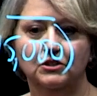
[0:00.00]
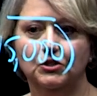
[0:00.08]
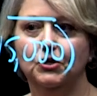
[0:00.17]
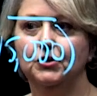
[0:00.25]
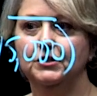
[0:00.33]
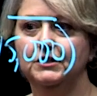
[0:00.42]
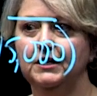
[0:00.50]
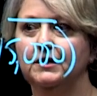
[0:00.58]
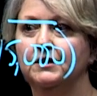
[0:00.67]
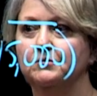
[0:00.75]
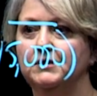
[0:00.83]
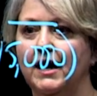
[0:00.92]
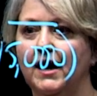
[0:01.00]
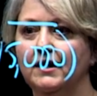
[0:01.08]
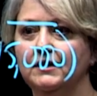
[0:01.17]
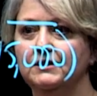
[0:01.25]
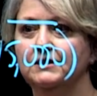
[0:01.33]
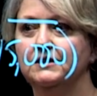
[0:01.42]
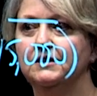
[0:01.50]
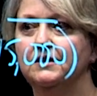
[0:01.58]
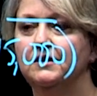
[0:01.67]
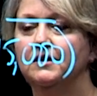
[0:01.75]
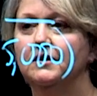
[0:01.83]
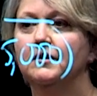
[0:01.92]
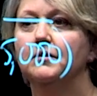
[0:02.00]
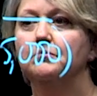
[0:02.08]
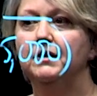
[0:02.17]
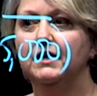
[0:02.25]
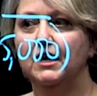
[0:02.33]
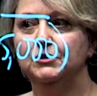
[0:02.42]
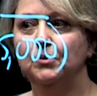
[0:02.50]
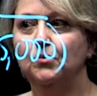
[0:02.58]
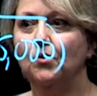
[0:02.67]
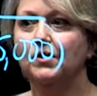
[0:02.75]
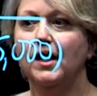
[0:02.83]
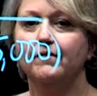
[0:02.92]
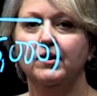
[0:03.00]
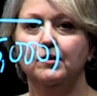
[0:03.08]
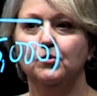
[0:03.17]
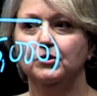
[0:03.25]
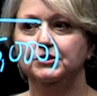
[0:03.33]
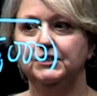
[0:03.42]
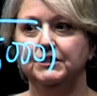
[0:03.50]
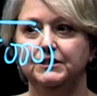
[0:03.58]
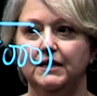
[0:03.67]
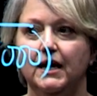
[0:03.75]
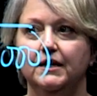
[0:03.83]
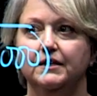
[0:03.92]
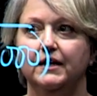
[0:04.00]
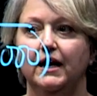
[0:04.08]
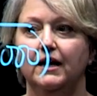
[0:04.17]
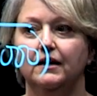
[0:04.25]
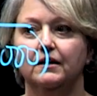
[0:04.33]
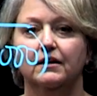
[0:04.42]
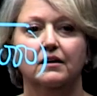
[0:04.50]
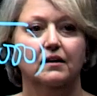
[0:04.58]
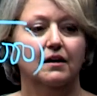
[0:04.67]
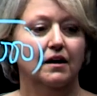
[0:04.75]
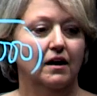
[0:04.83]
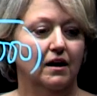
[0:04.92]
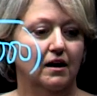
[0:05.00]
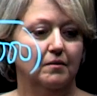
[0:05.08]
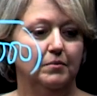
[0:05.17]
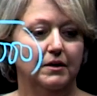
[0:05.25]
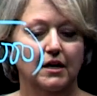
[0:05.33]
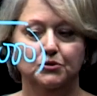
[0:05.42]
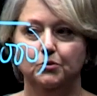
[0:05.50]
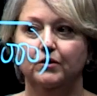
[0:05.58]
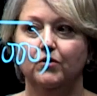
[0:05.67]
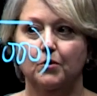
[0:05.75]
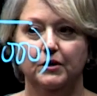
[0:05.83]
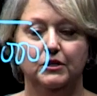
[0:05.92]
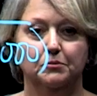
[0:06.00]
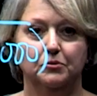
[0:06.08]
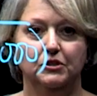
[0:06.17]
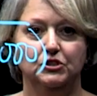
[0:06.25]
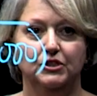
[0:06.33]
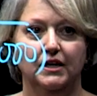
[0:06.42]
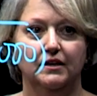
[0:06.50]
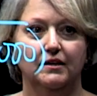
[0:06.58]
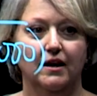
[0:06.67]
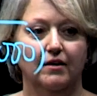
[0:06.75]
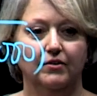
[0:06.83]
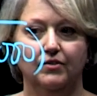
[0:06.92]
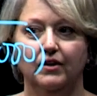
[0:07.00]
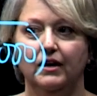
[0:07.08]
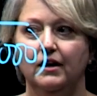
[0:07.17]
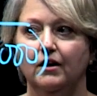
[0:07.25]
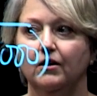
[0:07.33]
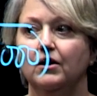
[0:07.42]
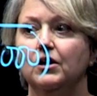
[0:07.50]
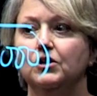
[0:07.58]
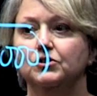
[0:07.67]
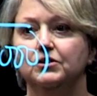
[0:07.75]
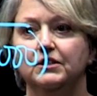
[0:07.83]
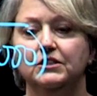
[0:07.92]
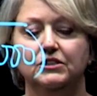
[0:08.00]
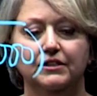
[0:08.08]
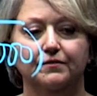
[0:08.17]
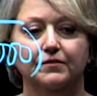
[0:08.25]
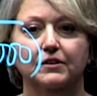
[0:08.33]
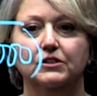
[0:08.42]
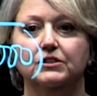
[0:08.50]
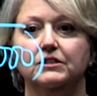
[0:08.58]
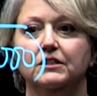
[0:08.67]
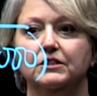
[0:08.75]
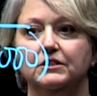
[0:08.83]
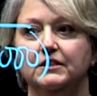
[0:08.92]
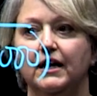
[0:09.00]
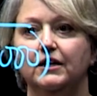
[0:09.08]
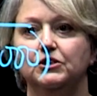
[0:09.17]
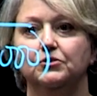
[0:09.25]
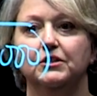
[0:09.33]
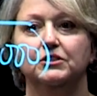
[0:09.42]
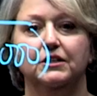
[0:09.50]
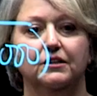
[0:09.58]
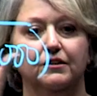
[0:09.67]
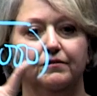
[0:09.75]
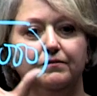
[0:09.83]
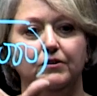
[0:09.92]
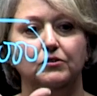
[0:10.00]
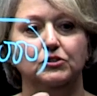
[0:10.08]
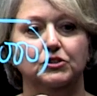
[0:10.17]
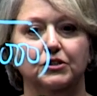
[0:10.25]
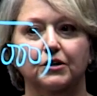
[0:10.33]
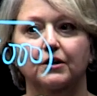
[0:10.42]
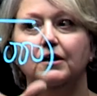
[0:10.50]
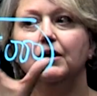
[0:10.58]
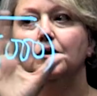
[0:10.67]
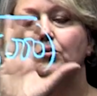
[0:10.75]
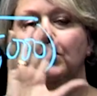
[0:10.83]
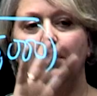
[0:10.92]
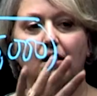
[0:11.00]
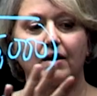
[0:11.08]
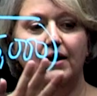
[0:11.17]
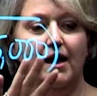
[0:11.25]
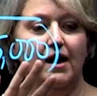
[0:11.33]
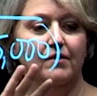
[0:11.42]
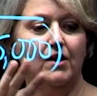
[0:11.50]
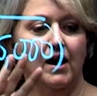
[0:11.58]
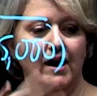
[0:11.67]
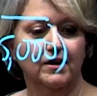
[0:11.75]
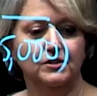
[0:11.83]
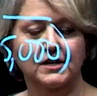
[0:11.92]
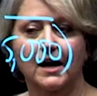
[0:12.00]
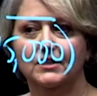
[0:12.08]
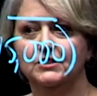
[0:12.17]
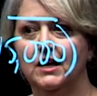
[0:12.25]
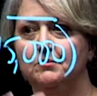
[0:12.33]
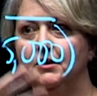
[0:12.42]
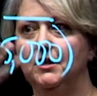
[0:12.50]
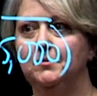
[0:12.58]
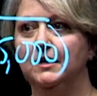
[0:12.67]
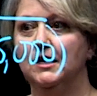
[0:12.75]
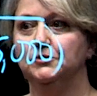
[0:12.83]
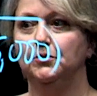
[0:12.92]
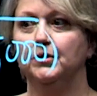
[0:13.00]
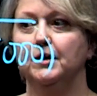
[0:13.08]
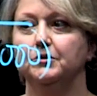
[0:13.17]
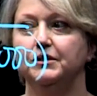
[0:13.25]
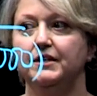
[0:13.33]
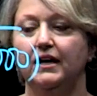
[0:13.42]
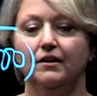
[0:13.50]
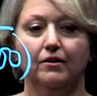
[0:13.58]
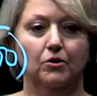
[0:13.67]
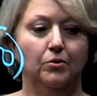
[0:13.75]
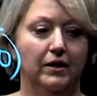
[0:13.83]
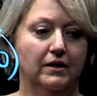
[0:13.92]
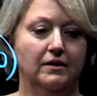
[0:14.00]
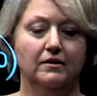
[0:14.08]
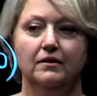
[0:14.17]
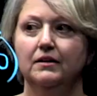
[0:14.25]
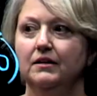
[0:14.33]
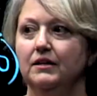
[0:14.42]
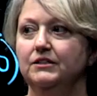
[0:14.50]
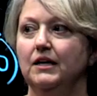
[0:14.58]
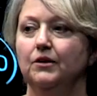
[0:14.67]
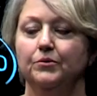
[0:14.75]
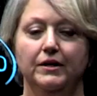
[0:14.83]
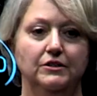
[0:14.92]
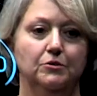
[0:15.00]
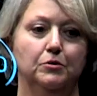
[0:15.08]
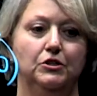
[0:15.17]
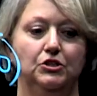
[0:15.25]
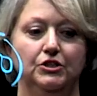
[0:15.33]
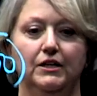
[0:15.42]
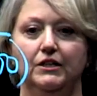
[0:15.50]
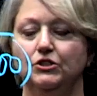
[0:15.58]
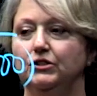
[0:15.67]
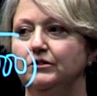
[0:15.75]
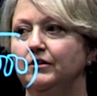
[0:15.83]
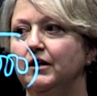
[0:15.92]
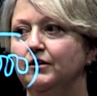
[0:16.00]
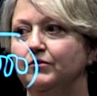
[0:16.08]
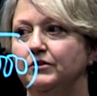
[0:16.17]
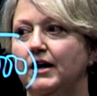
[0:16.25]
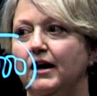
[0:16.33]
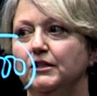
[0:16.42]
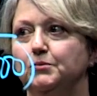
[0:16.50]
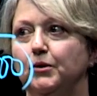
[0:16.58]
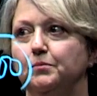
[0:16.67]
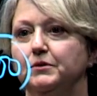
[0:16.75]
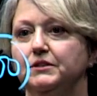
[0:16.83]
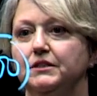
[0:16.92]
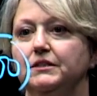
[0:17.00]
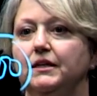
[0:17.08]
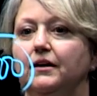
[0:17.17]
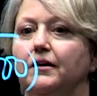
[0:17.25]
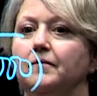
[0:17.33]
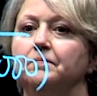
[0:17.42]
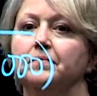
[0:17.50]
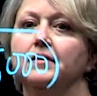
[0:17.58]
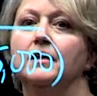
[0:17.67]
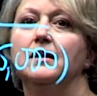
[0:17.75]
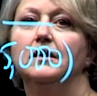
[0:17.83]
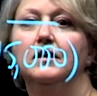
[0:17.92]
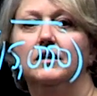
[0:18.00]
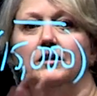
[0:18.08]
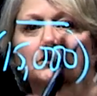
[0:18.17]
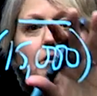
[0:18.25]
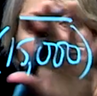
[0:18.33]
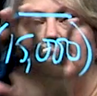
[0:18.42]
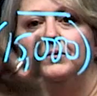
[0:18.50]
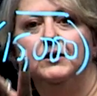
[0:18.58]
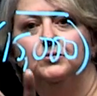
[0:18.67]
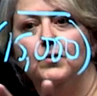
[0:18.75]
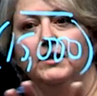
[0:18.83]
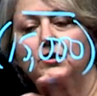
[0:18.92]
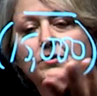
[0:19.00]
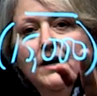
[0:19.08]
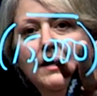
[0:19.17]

current income tax because we won't have any more CCA to take uh, because we'll have already depreciated everything here. So this difference is saying to us that in the future, we are going to have a higher tax liability because we were able to take a quick accelerated depreciation for tax purposes here. So anyways, when you